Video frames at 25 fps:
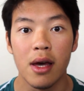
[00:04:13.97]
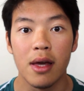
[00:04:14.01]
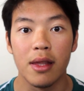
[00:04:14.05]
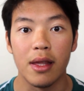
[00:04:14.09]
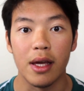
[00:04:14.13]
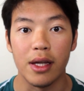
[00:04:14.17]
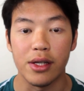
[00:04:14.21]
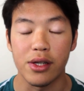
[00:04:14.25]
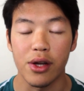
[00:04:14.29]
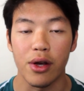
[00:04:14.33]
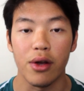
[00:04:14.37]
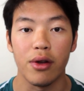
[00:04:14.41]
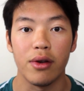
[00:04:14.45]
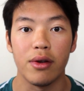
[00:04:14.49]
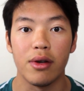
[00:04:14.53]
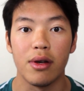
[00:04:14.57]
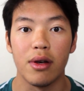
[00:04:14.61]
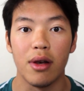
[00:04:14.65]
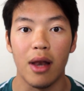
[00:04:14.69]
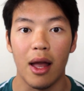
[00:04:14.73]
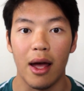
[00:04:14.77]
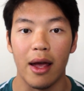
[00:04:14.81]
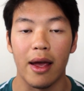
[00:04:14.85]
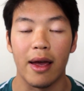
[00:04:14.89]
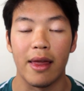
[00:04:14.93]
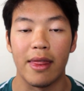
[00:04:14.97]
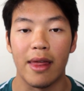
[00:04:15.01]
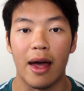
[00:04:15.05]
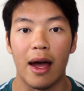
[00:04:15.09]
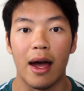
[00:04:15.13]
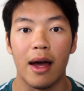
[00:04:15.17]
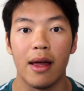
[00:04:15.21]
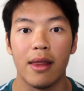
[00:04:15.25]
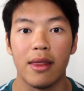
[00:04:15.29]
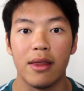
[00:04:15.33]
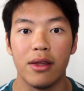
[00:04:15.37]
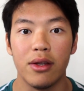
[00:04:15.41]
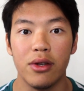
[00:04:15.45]
They don't like
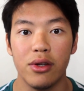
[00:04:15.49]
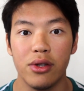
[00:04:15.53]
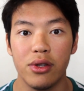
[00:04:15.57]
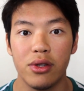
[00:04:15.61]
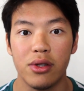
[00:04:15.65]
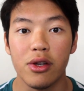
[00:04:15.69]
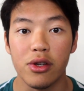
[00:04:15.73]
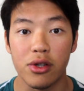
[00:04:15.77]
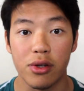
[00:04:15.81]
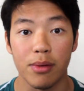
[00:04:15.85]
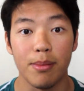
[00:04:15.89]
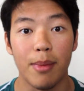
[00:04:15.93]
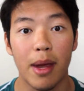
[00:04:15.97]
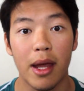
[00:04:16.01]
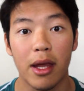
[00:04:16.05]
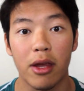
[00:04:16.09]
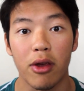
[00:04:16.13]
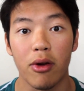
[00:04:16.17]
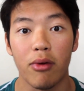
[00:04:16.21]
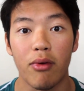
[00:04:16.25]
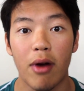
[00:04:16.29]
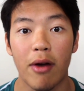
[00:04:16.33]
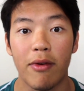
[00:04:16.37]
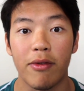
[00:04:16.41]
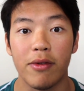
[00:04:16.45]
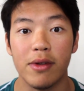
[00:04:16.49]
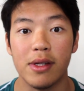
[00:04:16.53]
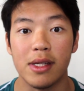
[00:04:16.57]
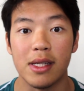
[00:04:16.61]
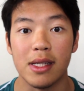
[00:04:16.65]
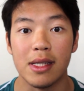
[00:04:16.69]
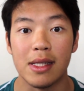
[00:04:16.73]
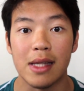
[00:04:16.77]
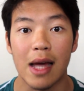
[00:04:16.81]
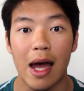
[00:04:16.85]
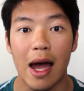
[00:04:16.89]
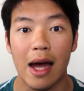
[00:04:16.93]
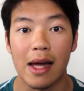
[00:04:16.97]
that. You should make your
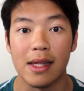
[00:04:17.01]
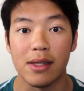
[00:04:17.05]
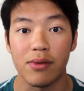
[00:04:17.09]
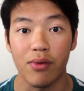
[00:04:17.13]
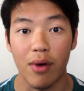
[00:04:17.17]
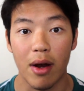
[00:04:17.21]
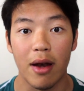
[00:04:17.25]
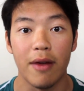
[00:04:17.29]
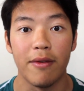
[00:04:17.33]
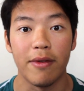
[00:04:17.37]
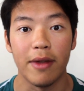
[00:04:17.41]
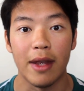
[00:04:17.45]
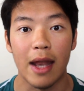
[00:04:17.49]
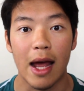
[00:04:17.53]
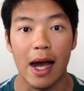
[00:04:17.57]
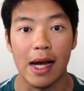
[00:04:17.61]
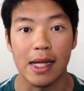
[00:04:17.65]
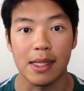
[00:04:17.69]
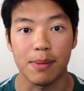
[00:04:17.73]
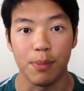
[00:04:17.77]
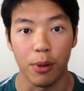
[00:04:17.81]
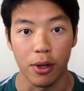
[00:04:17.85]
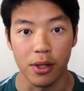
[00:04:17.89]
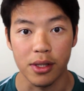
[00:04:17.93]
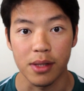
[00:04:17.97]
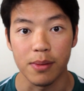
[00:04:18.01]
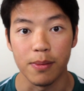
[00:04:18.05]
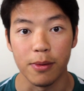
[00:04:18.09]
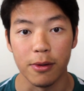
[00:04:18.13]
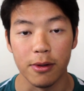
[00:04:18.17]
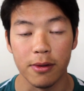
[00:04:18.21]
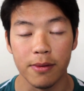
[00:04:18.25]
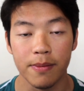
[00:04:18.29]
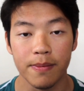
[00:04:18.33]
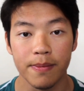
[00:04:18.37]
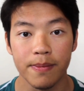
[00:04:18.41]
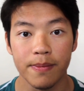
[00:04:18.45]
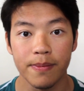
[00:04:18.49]
references as relevant as
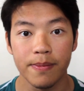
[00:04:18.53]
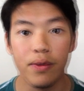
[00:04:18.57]
possible.